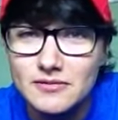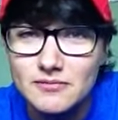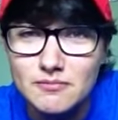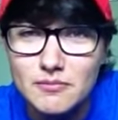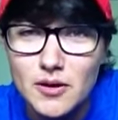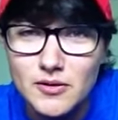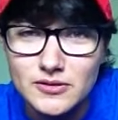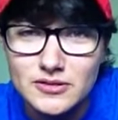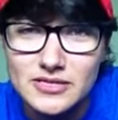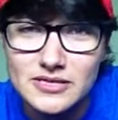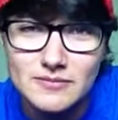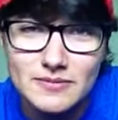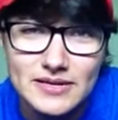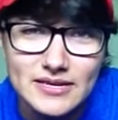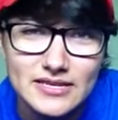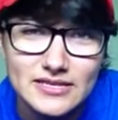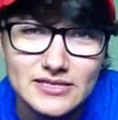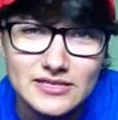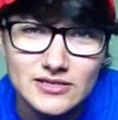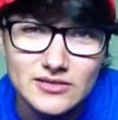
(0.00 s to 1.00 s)
Mostly
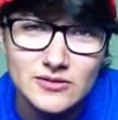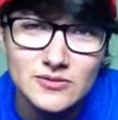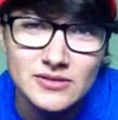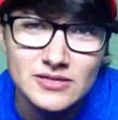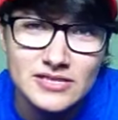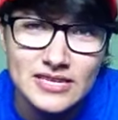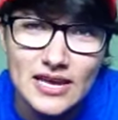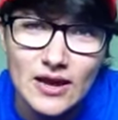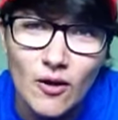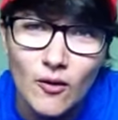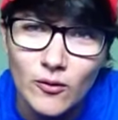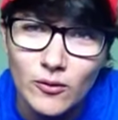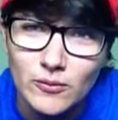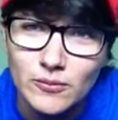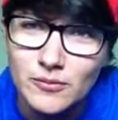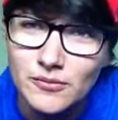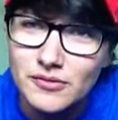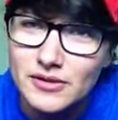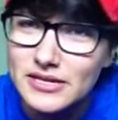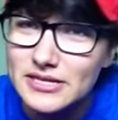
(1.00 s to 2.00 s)
because you say
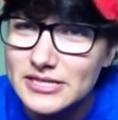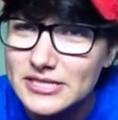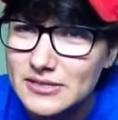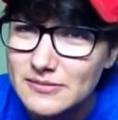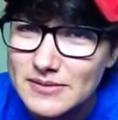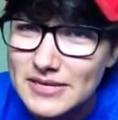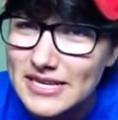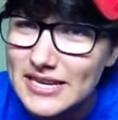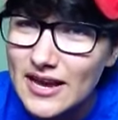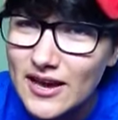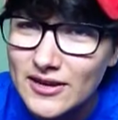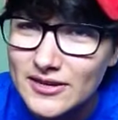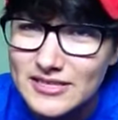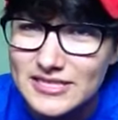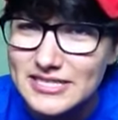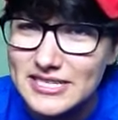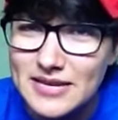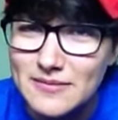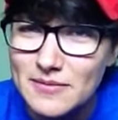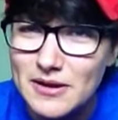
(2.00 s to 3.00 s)
horrible things to me on a
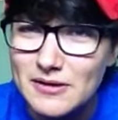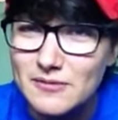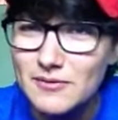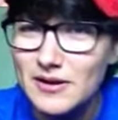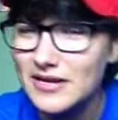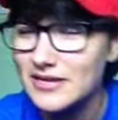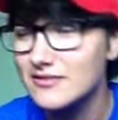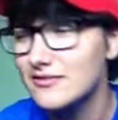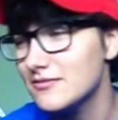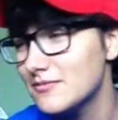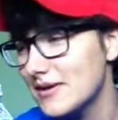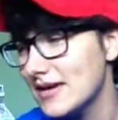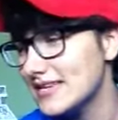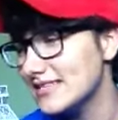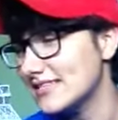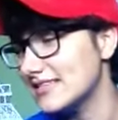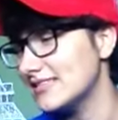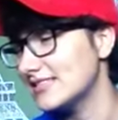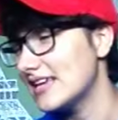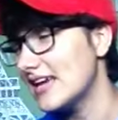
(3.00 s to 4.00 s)
semi-regular
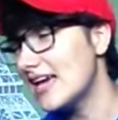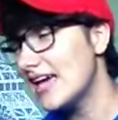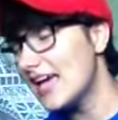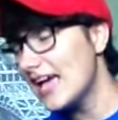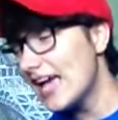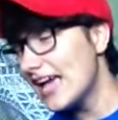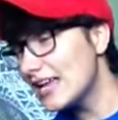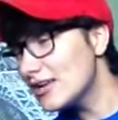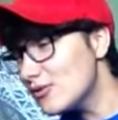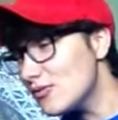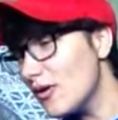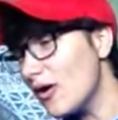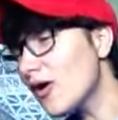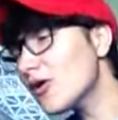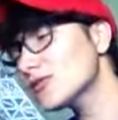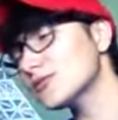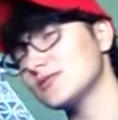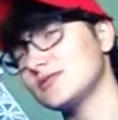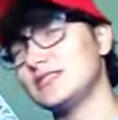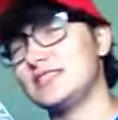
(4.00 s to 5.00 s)
basis. And you also